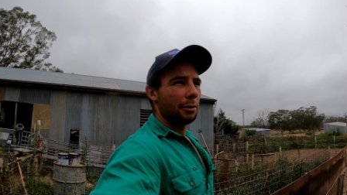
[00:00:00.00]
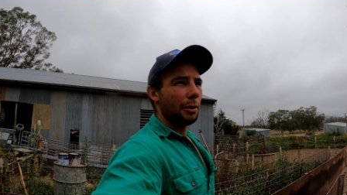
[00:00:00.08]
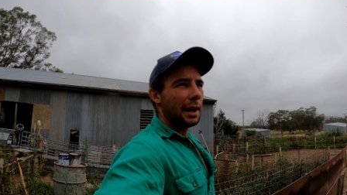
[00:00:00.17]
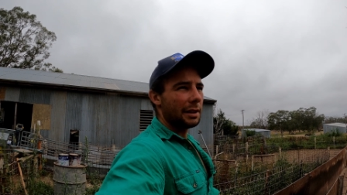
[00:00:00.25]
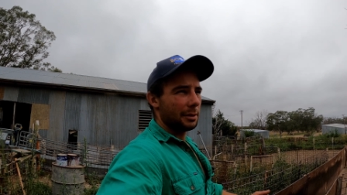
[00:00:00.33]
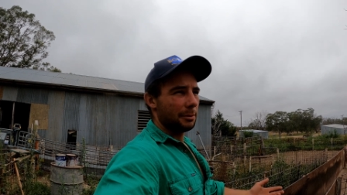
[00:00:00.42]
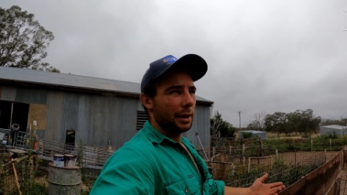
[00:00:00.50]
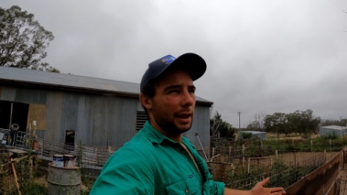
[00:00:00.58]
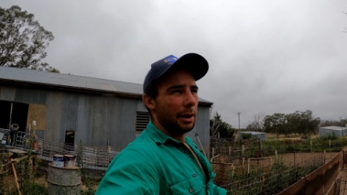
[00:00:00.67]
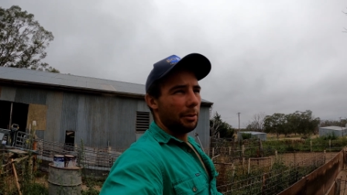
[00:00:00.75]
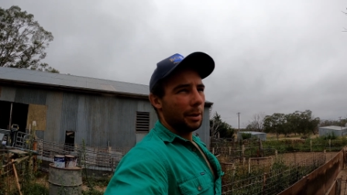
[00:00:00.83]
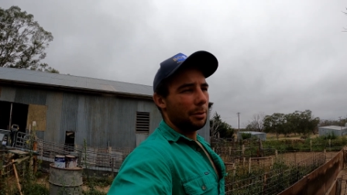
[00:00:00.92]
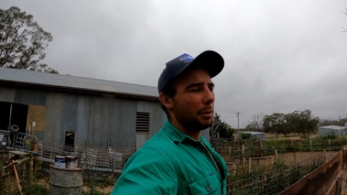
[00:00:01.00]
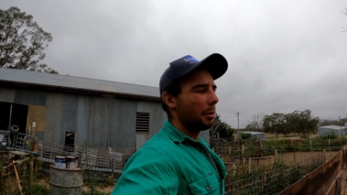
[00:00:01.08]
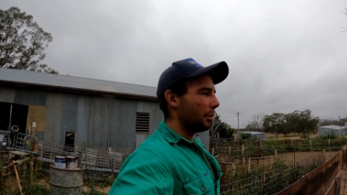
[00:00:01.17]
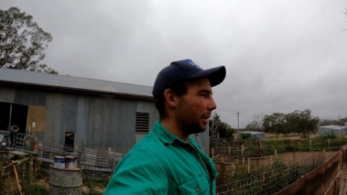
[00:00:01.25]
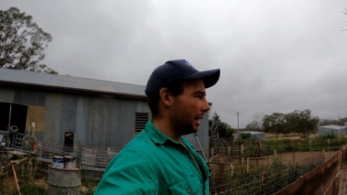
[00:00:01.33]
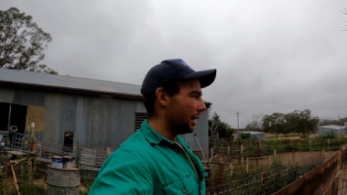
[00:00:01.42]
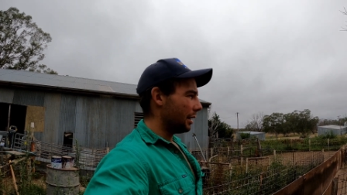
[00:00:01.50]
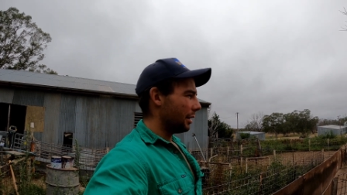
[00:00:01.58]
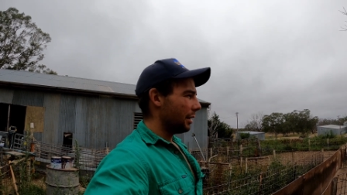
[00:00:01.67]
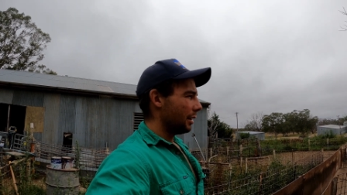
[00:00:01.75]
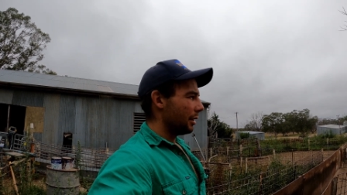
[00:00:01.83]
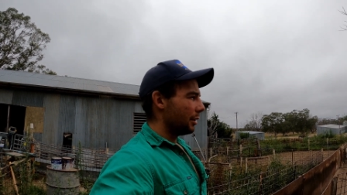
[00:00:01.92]
the reason we're probably
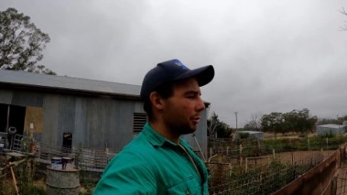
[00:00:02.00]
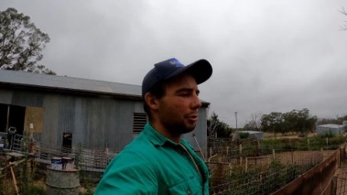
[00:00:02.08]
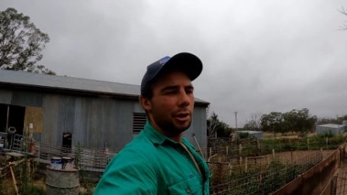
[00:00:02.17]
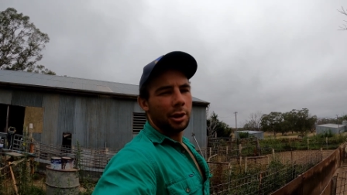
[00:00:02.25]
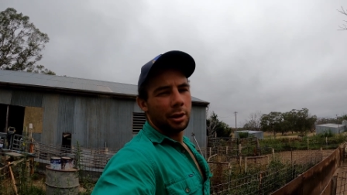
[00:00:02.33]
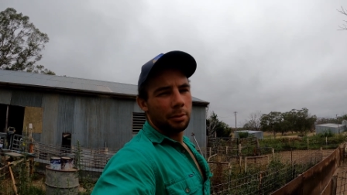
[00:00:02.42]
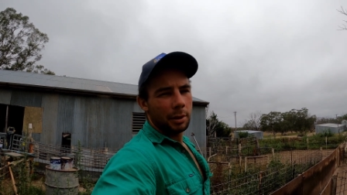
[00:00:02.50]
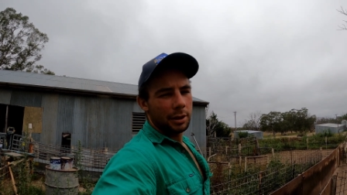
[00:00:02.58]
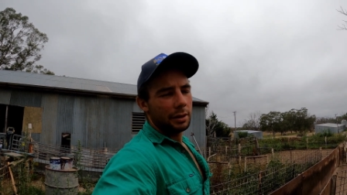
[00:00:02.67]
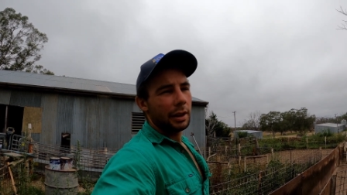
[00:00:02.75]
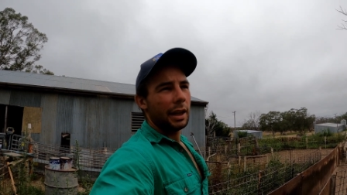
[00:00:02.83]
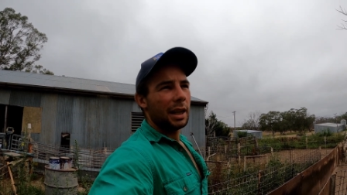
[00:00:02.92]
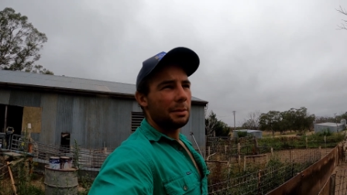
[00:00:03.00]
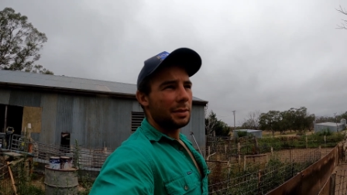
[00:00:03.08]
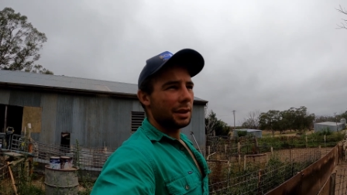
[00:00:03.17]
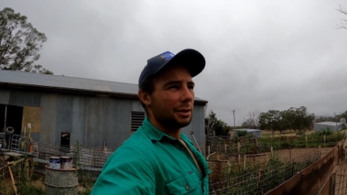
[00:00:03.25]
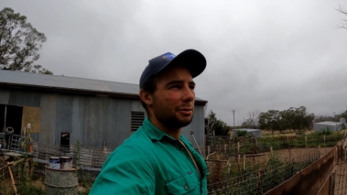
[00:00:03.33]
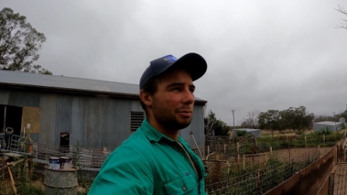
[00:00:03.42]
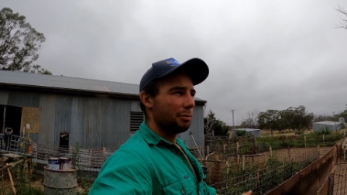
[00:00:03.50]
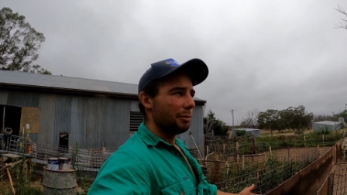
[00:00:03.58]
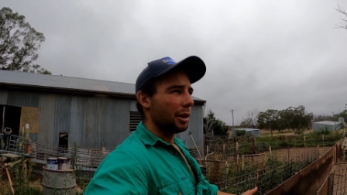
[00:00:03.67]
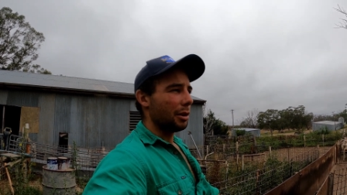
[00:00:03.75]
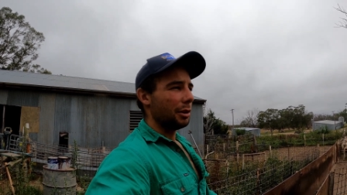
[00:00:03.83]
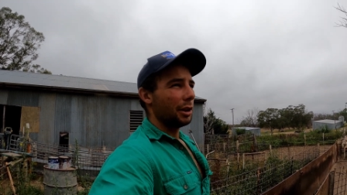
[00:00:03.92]
joining them as lambs is,
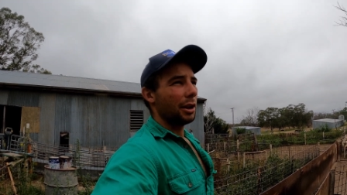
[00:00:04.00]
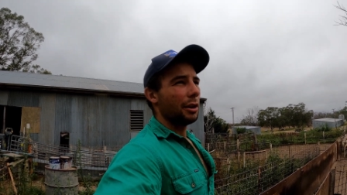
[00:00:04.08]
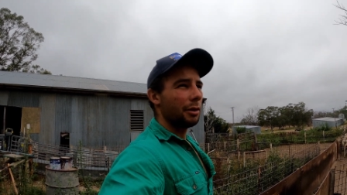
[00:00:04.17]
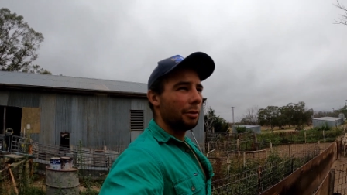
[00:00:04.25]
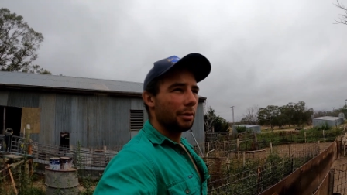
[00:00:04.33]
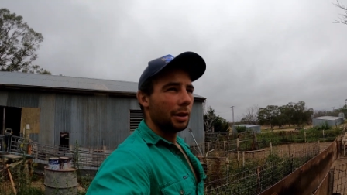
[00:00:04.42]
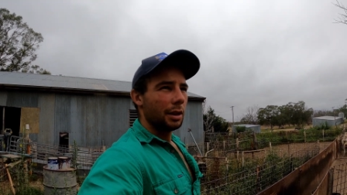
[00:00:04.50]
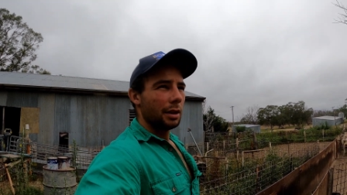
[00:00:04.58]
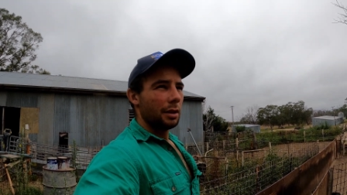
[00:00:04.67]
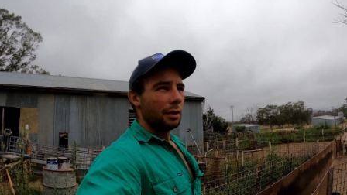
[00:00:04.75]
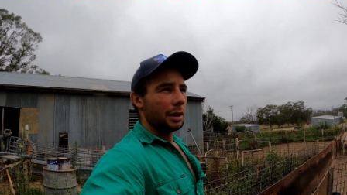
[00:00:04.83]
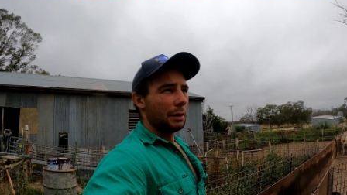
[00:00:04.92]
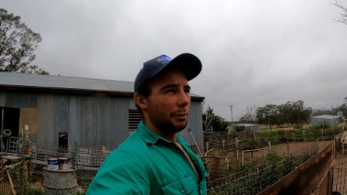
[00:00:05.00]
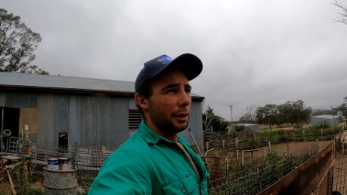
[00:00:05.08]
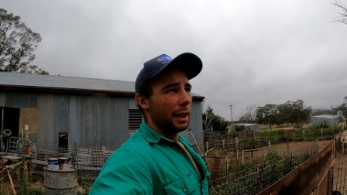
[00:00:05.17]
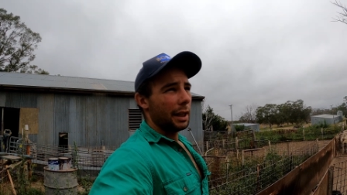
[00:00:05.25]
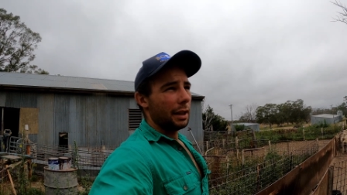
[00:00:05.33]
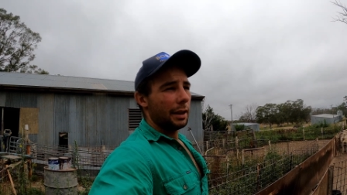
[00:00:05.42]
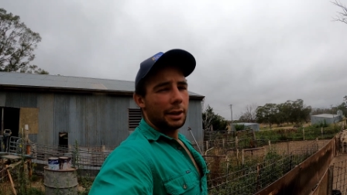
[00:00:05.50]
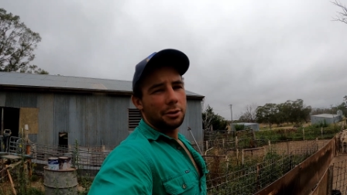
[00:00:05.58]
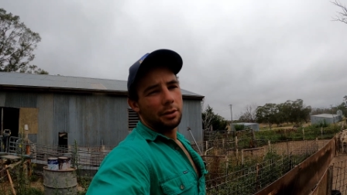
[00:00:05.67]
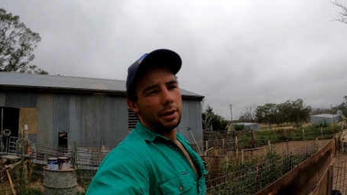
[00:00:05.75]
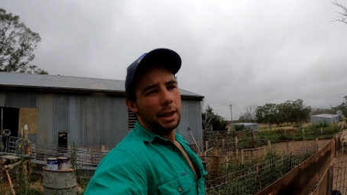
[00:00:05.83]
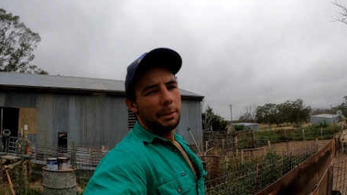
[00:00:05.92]
well, you know, if we can get an
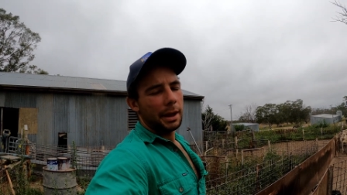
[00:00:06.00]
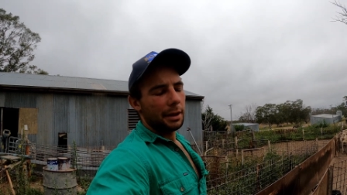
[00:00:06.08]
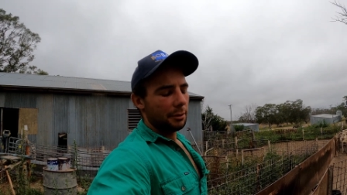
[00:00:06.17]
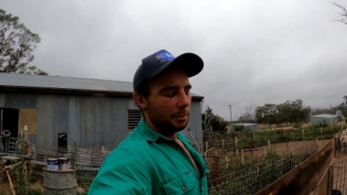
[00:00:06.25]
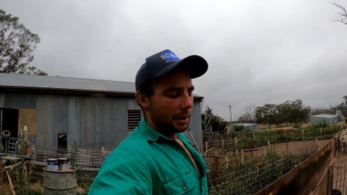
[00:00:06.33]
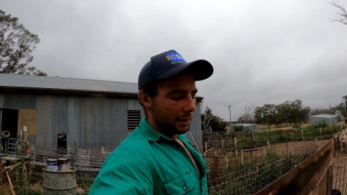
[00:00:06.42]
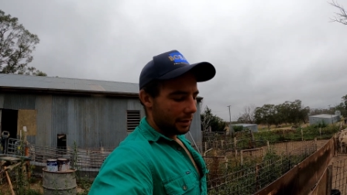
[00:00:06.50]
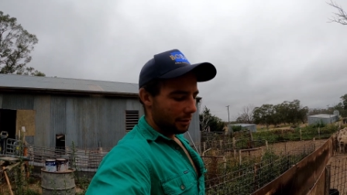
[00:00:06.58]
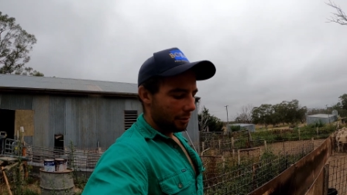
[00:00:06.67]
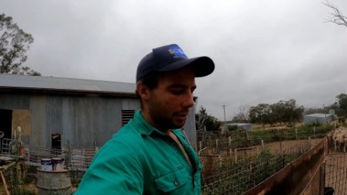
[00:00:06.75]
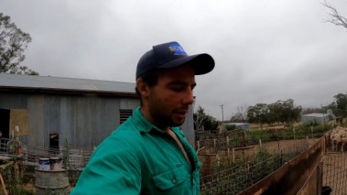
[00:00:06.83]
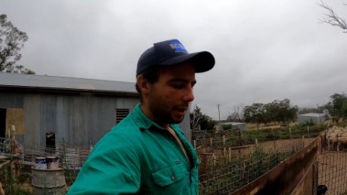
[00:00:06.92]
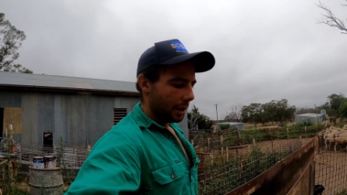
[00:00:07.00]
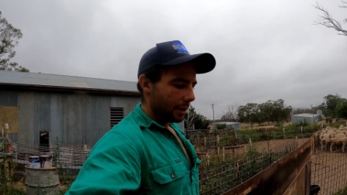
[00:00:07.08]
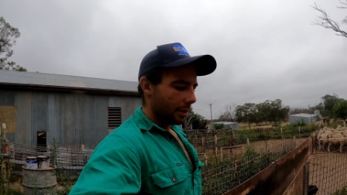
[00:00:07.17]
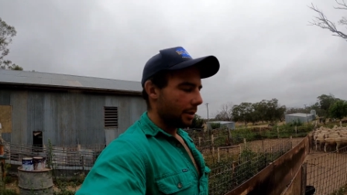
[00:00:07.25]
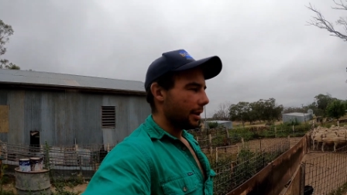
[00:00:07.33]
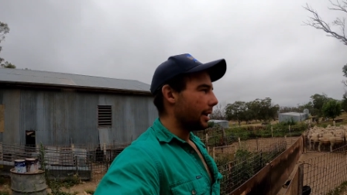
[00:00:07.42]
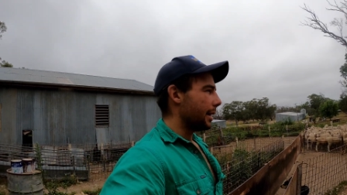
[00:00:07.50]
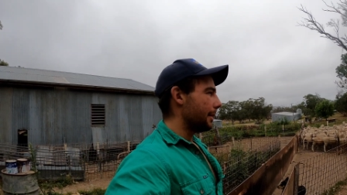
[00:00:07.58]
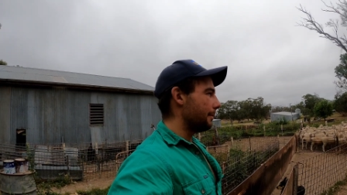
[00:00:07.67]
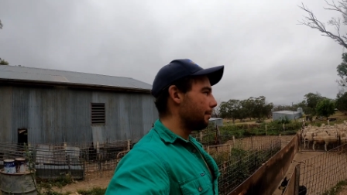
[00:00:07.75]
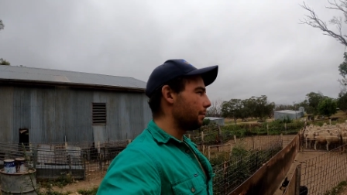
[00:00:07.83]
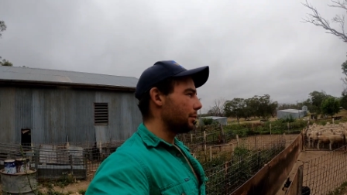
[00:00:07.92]
extra lamb out of them, that's a good thing.
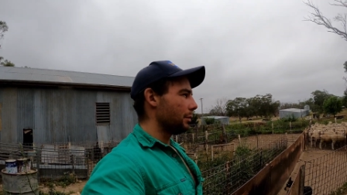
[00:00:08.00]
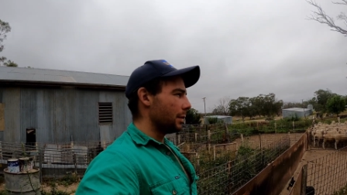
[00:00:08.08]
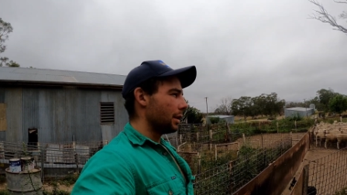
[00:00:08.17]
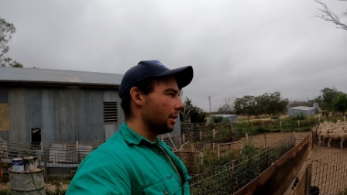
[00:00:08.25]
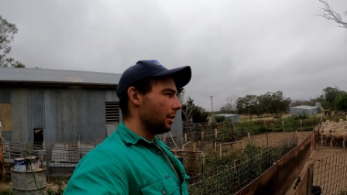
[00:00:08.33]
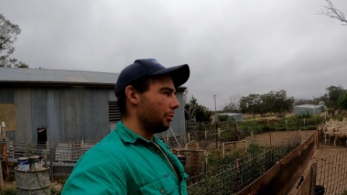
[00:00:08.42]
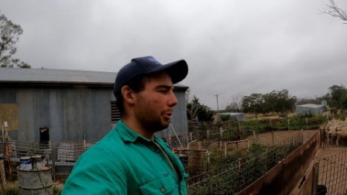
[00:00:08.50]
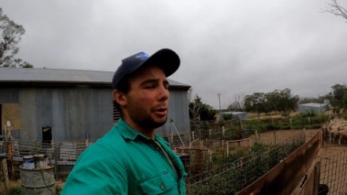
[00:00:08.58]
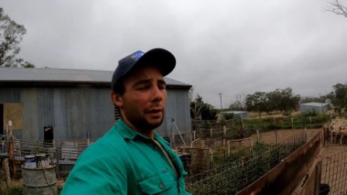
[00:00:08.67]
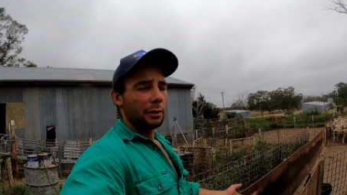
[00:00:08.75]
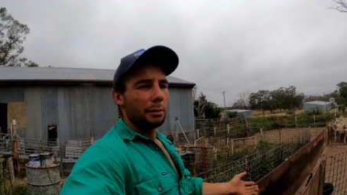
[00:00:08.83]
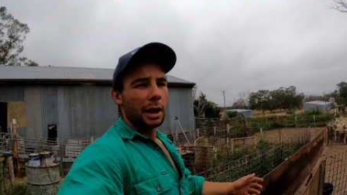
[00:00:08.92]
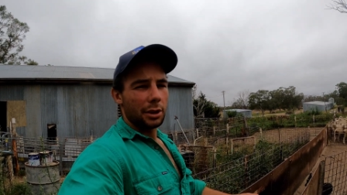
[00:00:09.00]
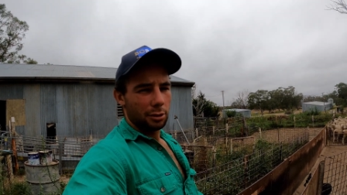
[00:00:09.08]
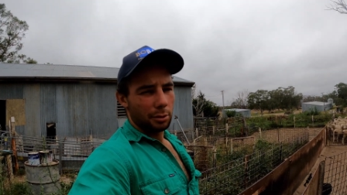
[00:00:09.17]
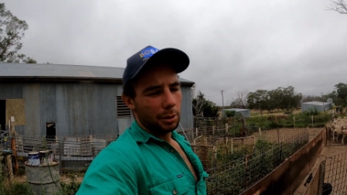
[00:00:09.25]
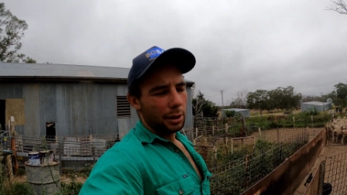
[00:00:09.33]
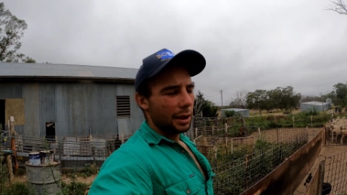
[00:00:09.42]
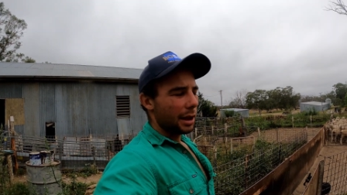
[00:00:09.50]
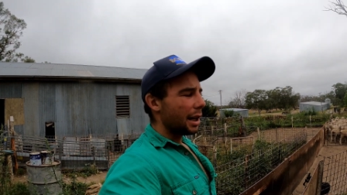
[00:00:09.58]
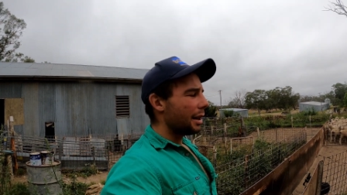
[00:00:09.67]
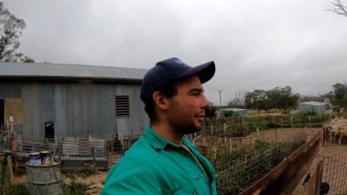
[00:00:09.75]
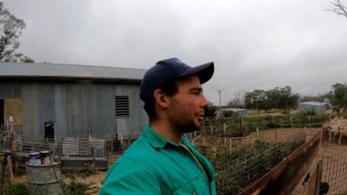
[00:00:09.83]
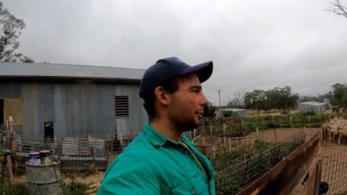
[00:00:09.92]
We do have to make sure we look
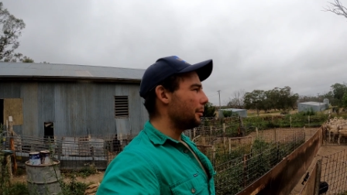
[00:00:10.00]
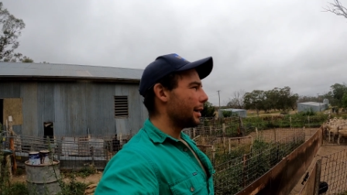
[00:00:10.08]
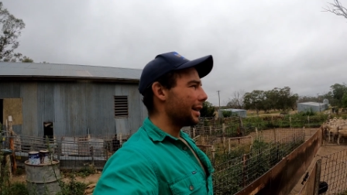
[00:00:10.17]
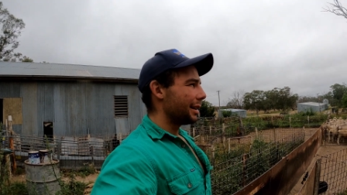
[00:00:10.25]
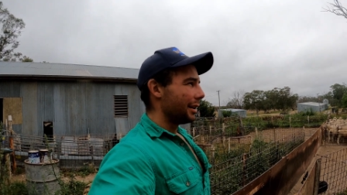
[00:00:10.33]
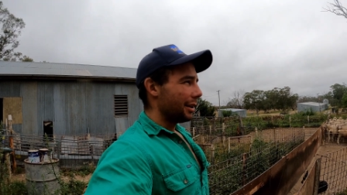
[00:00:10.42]
after them, but